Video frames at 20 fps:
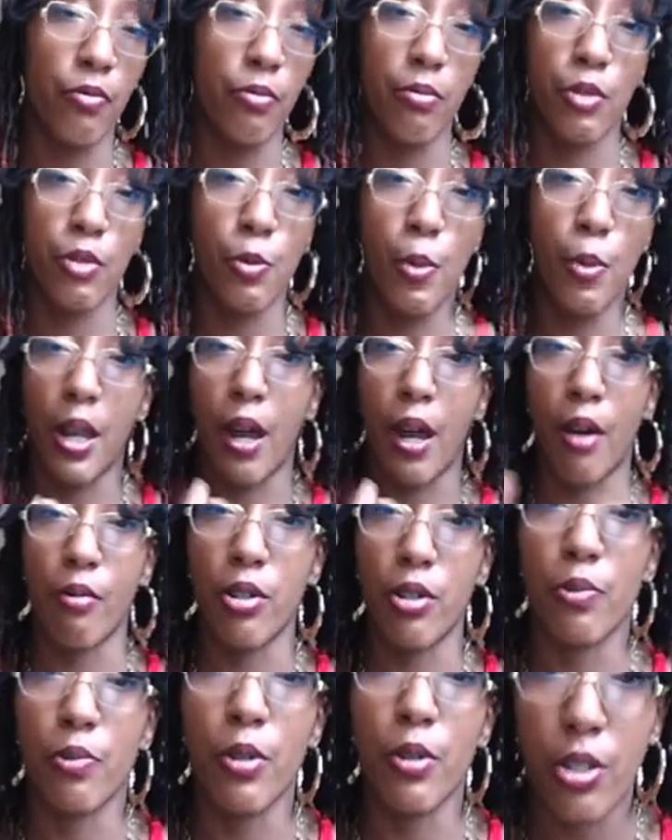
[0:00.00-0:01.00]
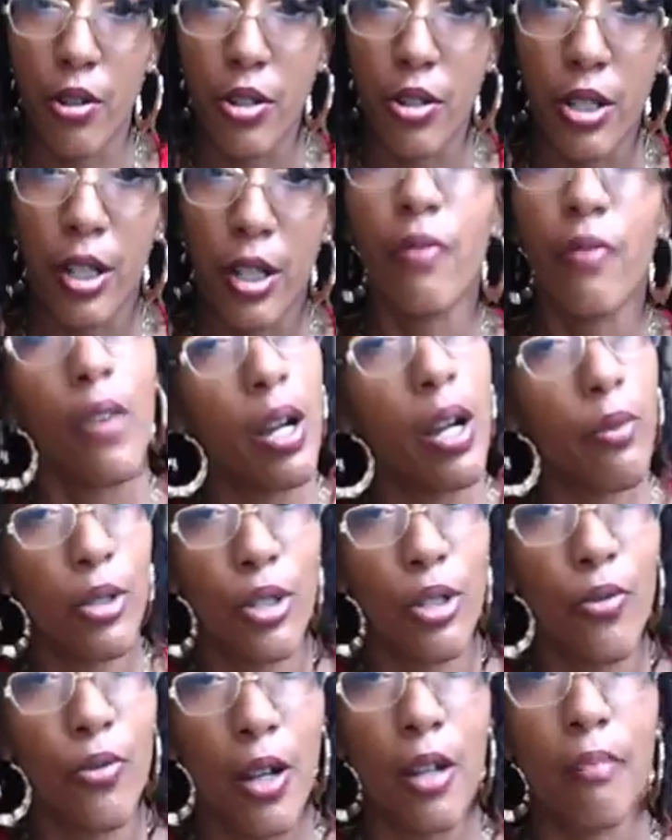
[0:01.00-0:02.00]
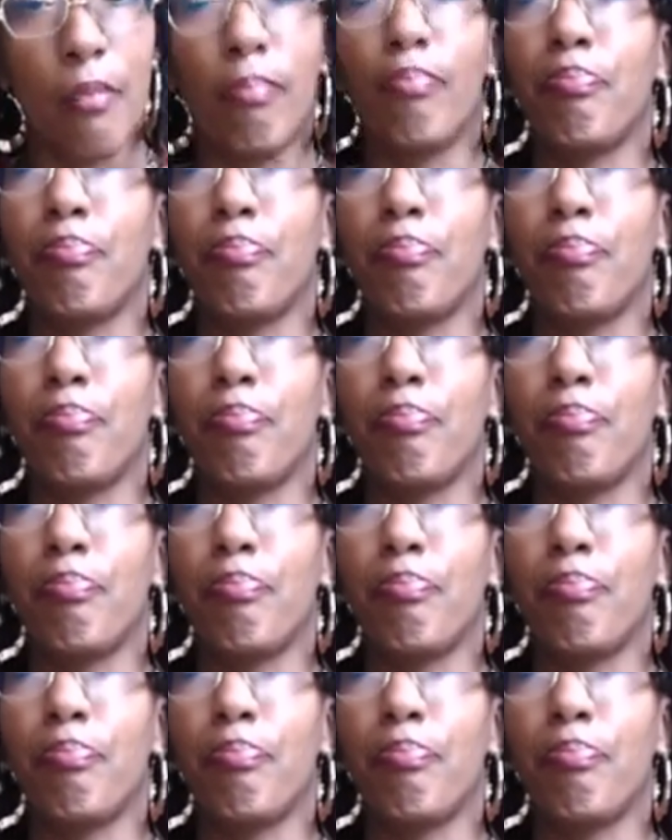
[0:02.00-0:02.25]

spend hours researching and find what you find.